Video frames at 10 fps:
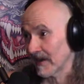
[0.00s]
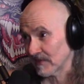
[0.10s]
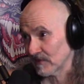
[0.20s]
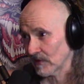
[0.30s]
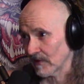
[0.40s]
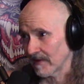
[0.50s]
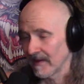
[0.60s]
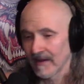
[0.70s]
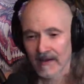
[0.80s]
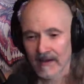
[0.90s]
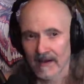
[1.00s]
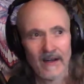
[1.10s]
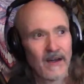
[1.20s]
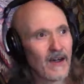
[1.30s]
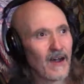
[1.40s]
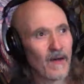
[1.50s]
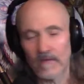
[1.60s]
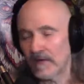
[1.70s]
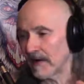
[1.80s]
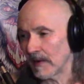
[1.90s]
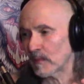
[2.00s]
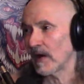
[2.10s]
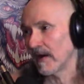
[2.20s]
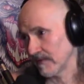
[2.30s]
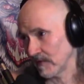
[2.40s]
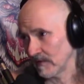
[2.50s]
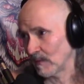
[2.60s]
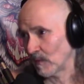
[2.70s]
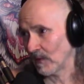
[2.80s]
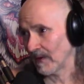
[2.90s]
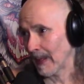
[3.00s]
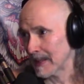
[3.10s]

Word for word: my concern... Let's hear it. I'm very proud of you, number one.